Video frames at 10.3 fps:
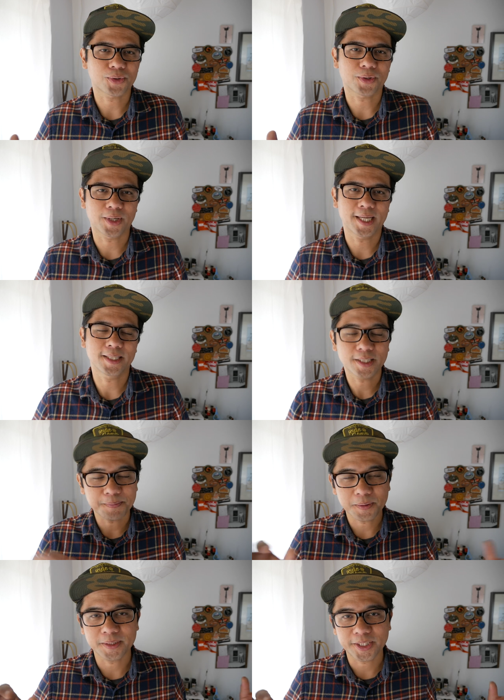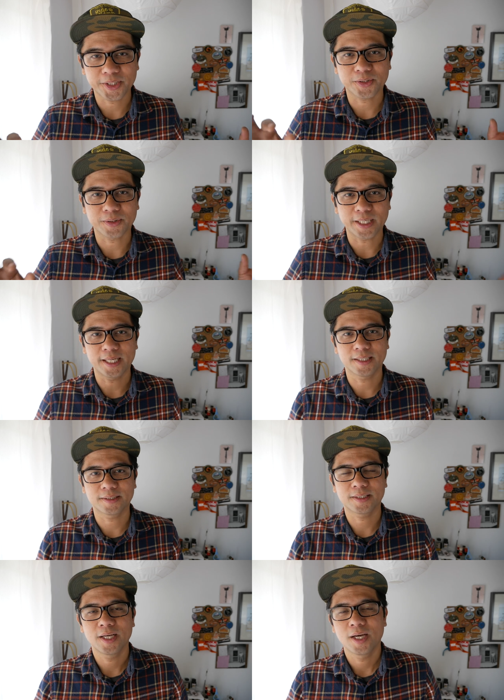shorter. And the tippet material
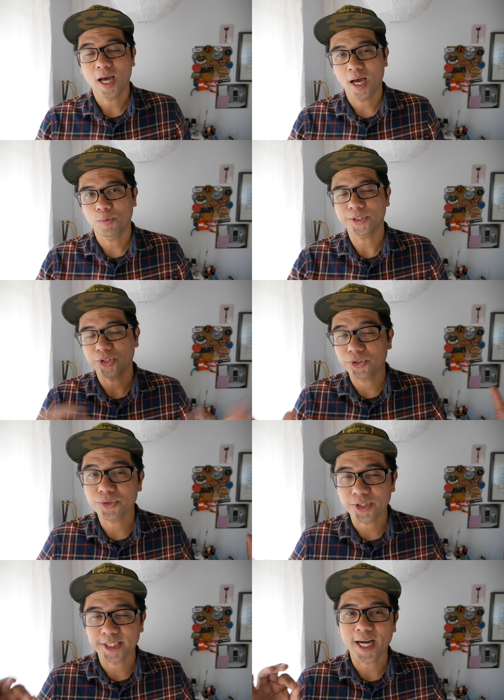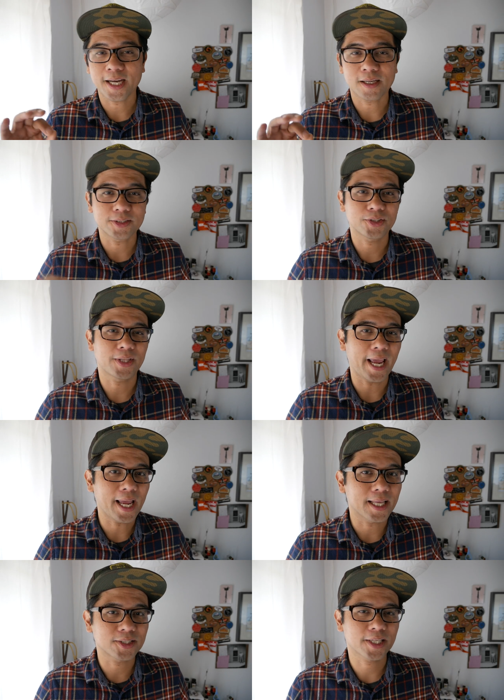is uh, what you use to tie on to the
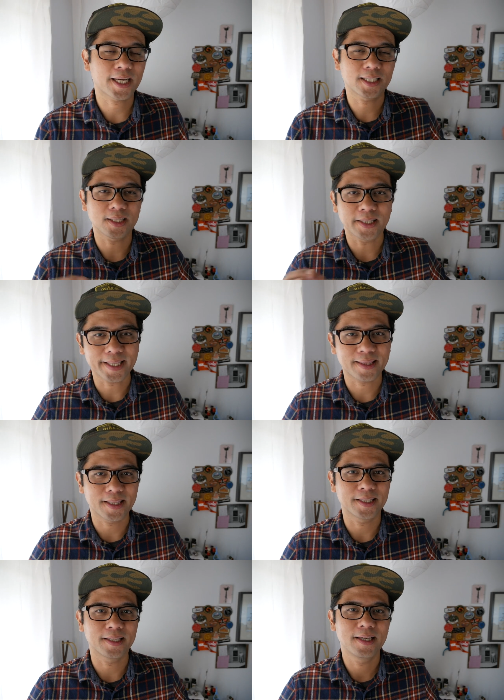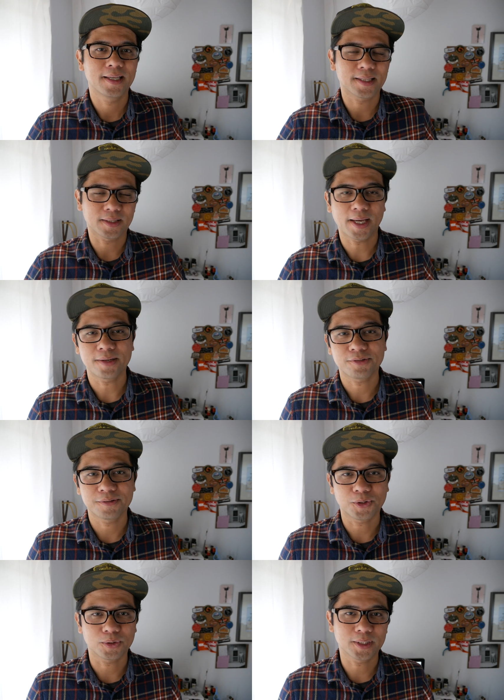end to kind of lengthen the life
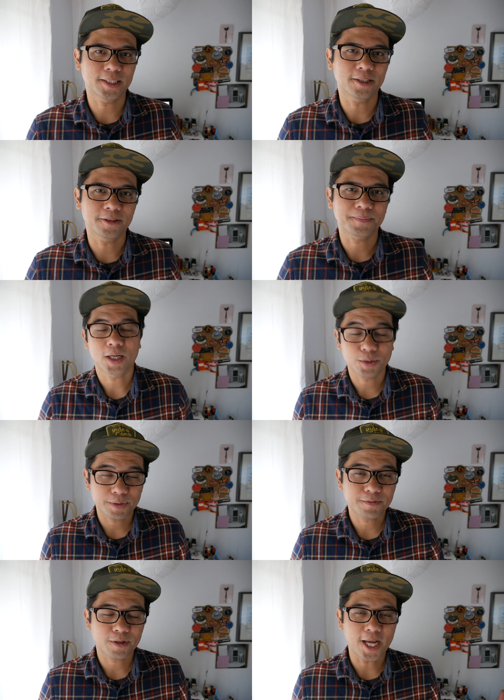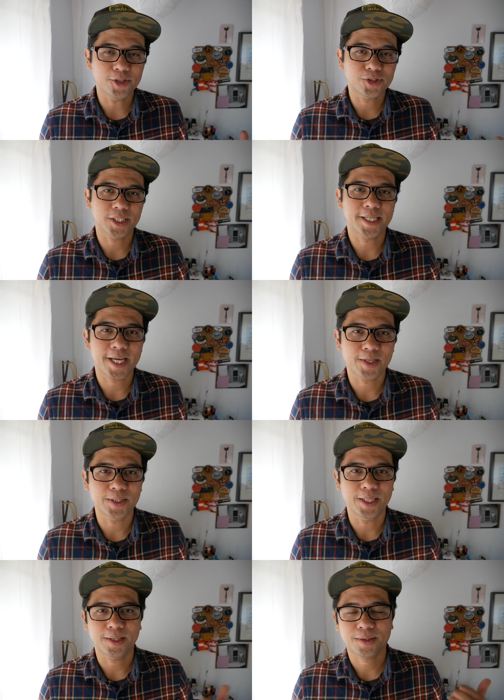of your leader. On the river, I usually
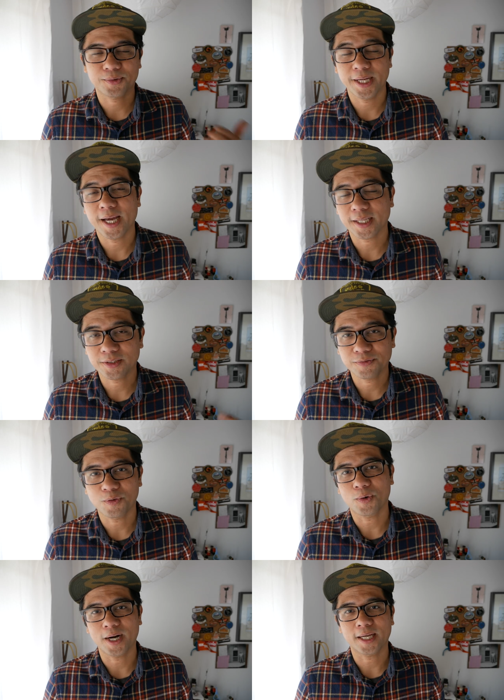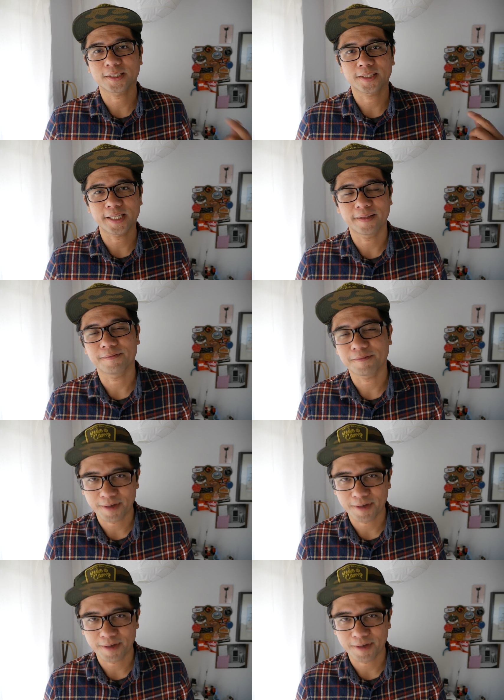carry 3X, 4X, and